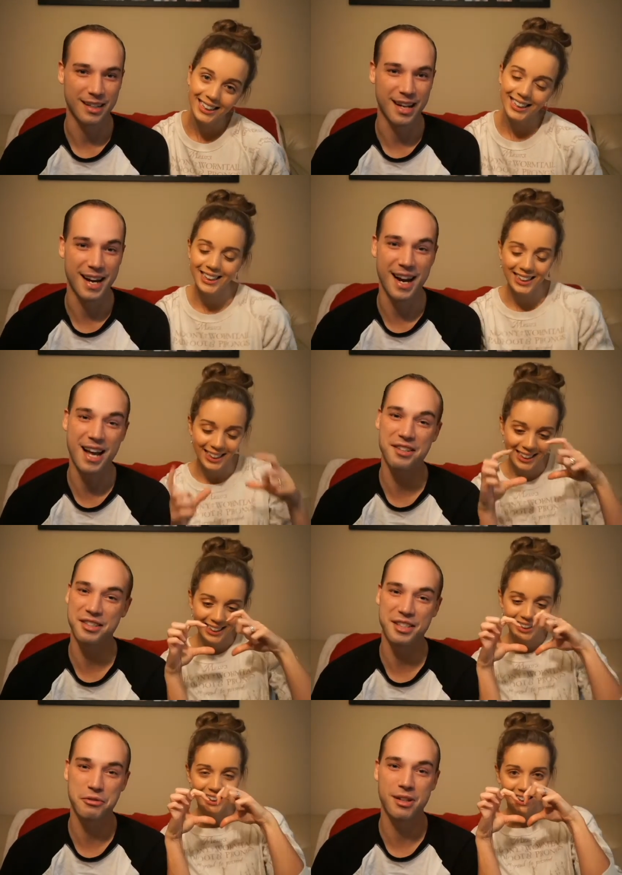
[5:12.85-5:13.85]
Speaker 1: And now
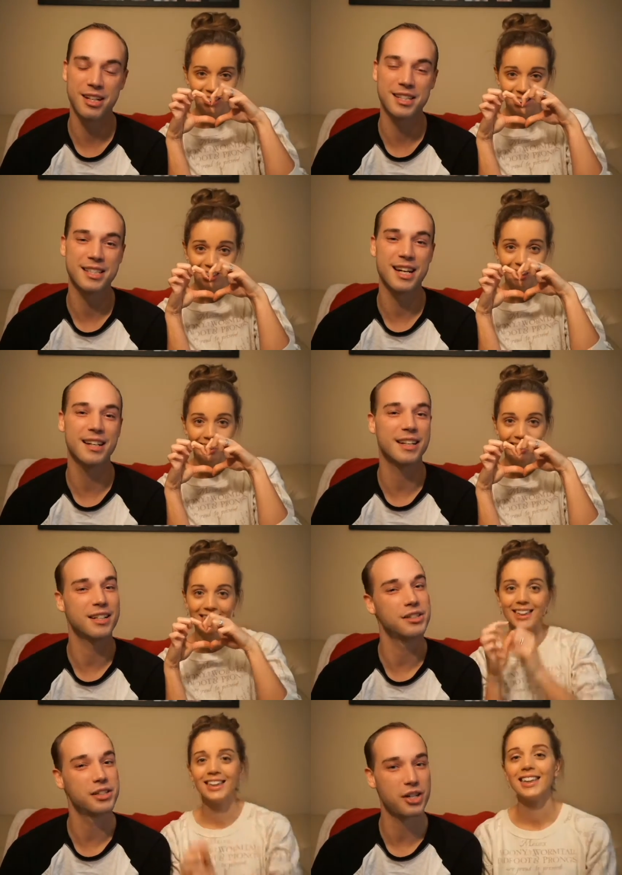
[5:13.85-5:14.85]
she's really excited
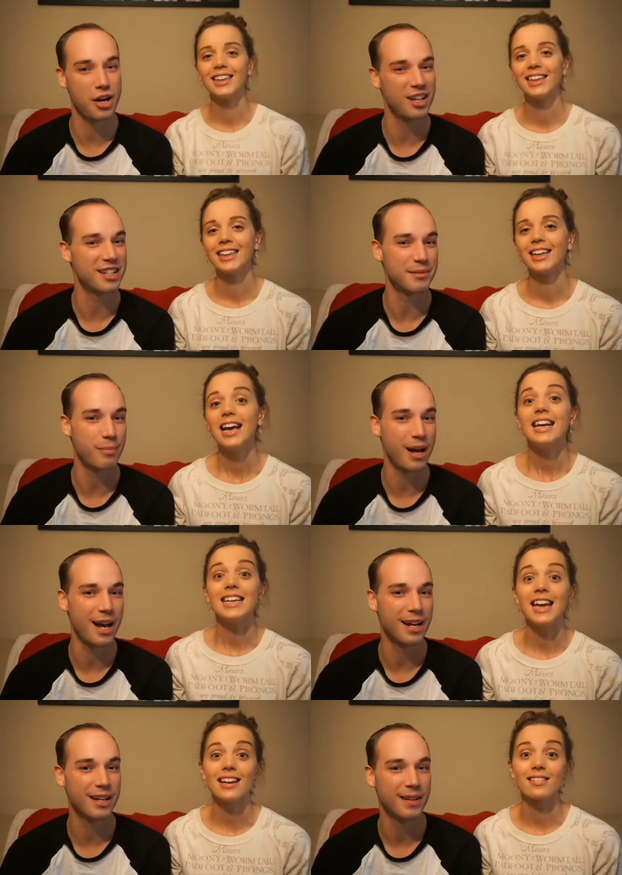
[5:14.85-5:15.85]
that Good Charlotte's
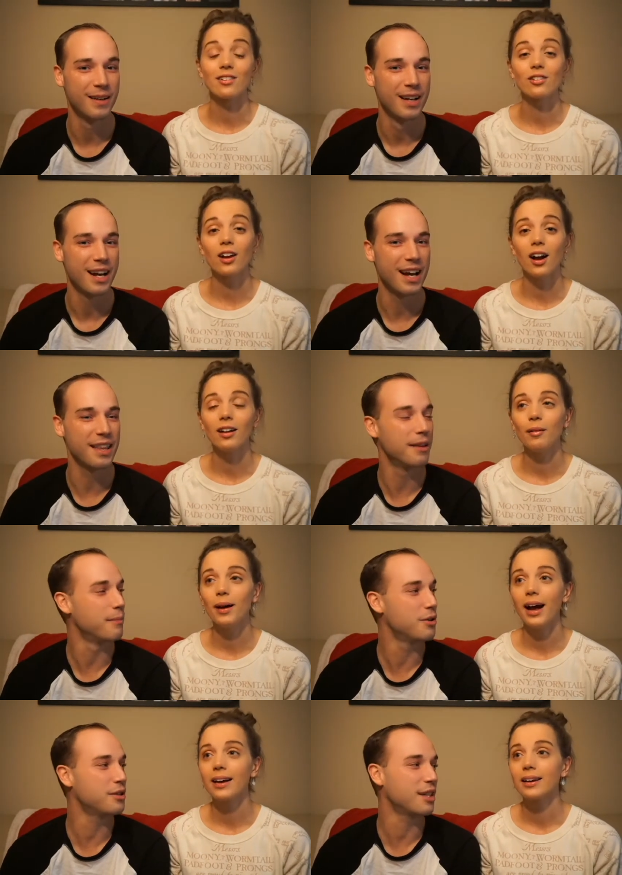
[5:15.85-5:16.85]
back.
Speaker 2: Yes, Good
Speaker 1: Charlotte. And the
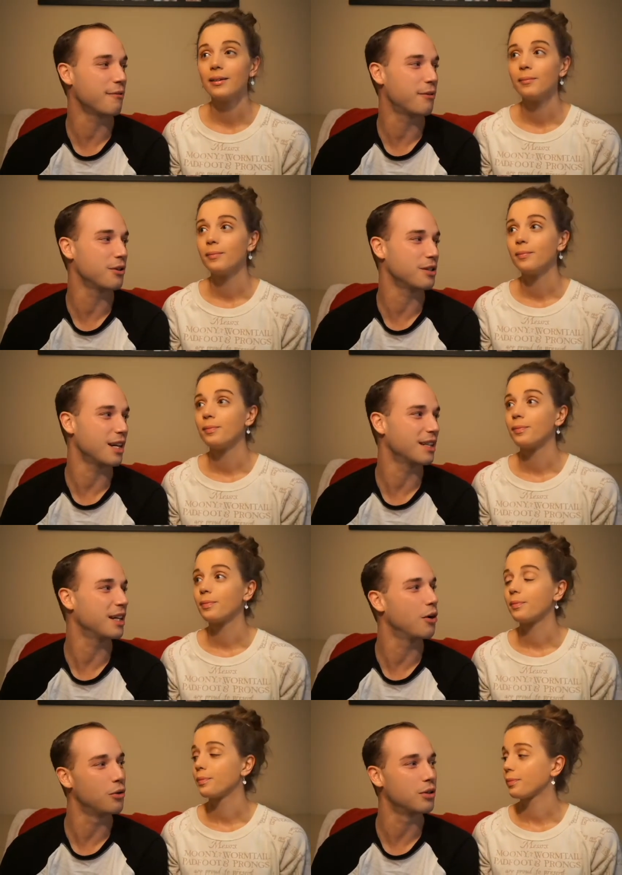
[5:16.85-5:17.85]
music feels like
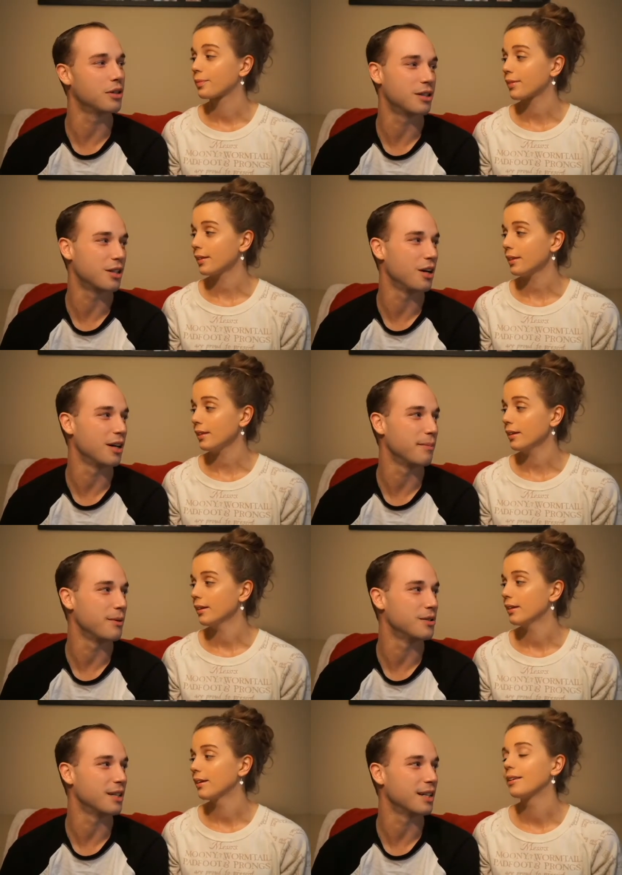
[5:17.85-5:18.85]
the old Good Charlotte
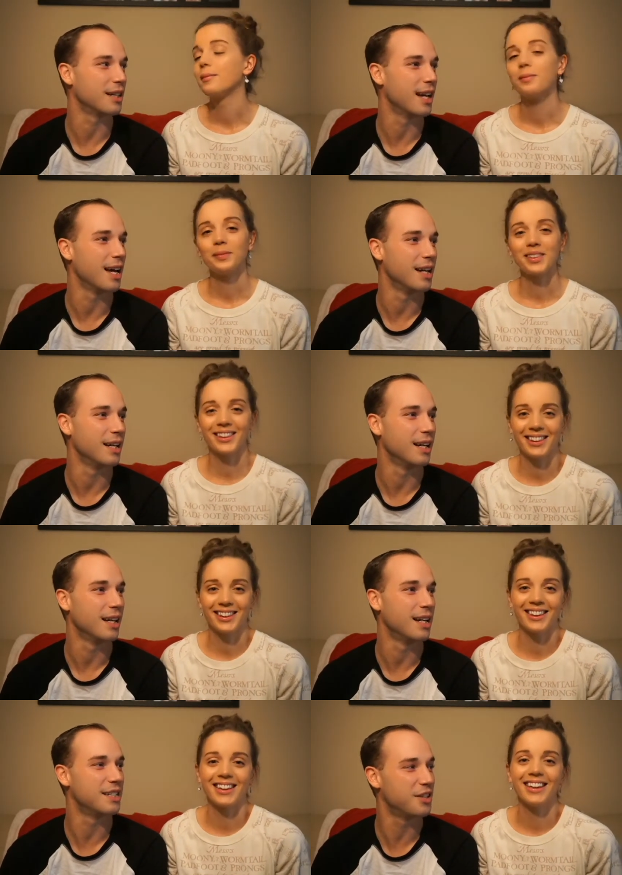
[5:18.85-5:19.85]
music again.
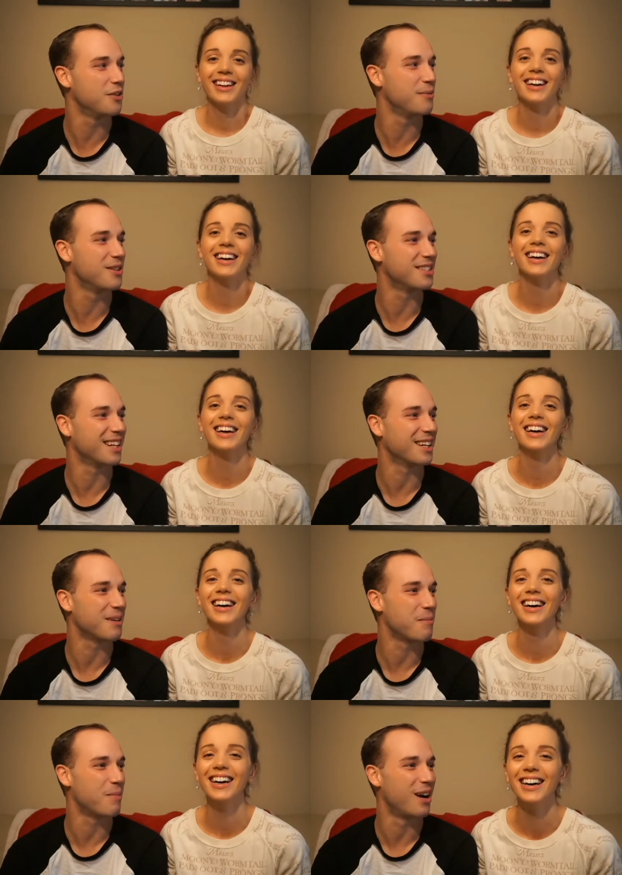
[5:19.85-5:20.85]
It's new music,
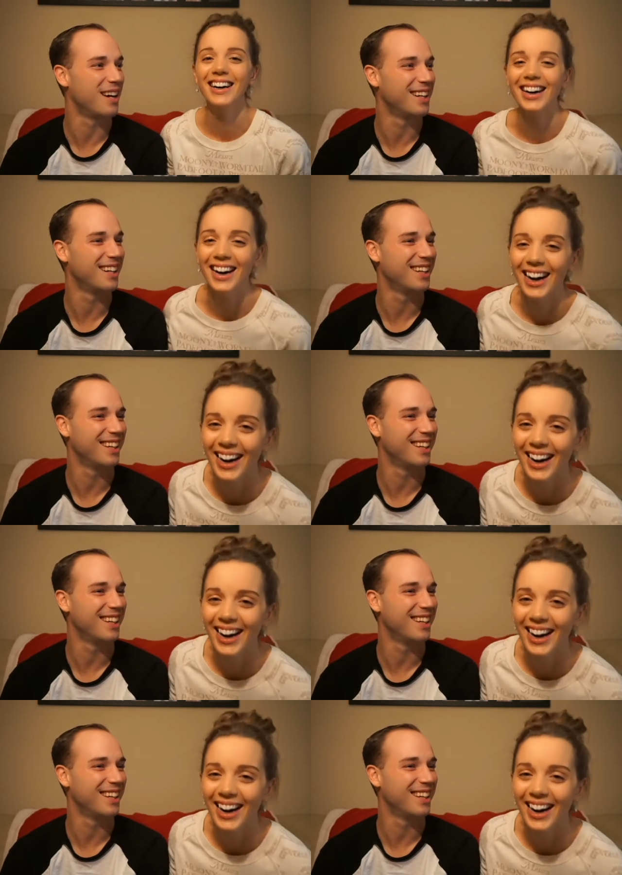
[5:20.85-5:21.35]
but